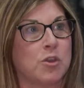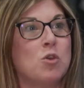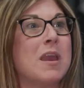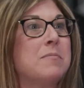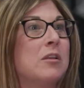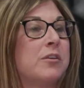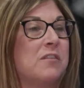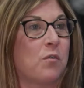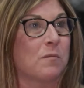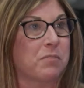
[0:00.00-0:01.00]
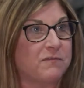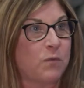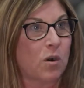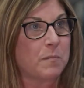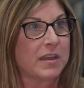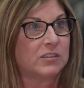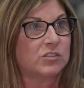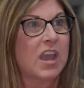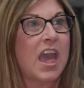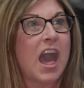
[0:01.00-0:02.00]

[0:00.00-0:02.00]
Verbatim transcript: You may be looking for performance.